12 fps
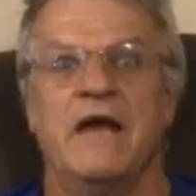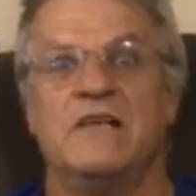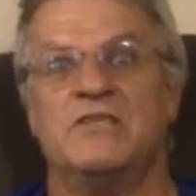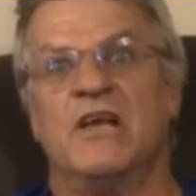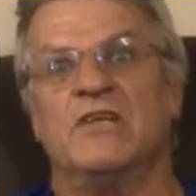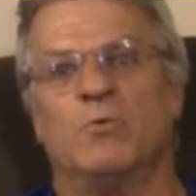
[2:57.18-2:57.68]
He
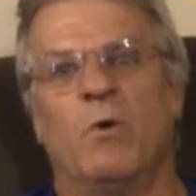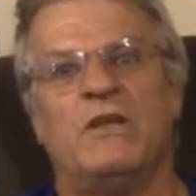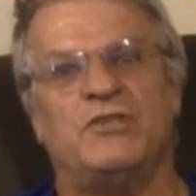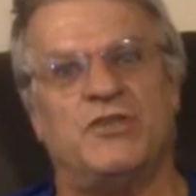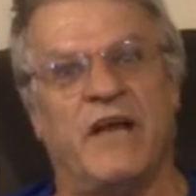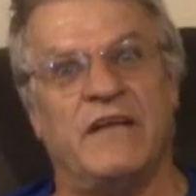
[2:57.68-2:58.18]
says,
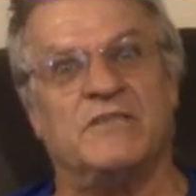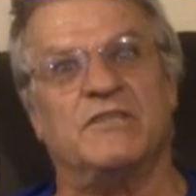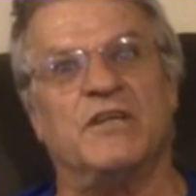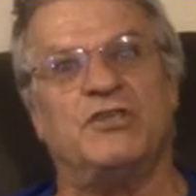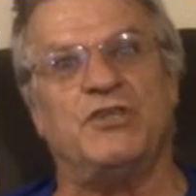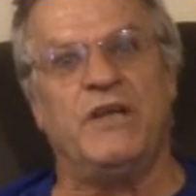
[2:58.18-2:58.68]
what chance
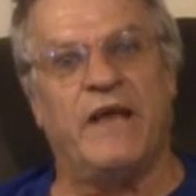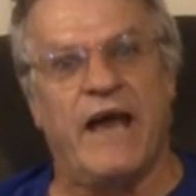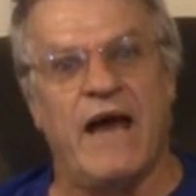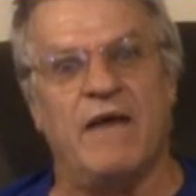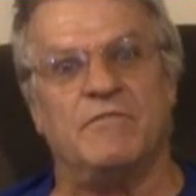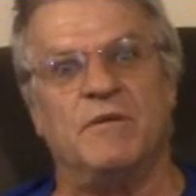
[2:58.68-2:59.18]
does she
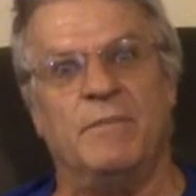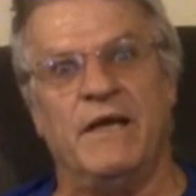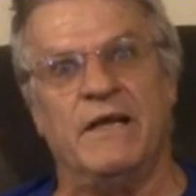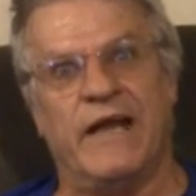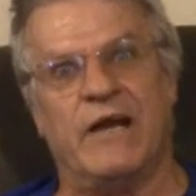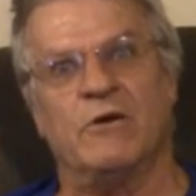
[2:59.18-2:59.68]
have to
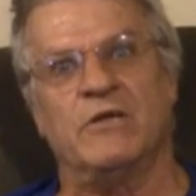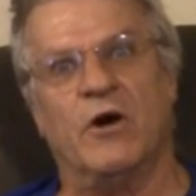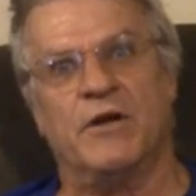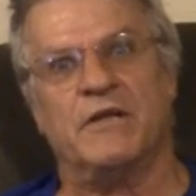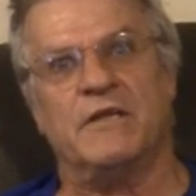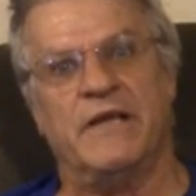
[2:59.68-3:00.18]
be an
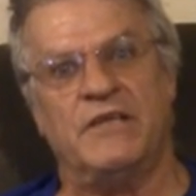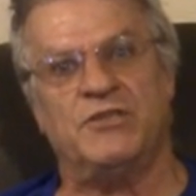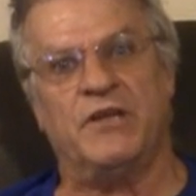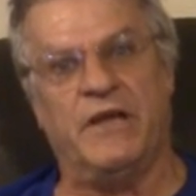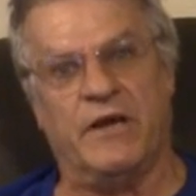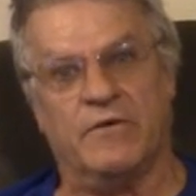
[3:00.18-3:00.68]
aeronautical
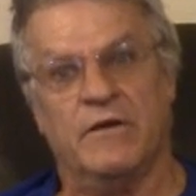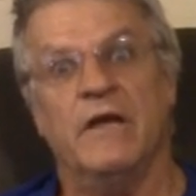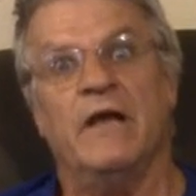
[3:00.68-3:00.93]
engineer?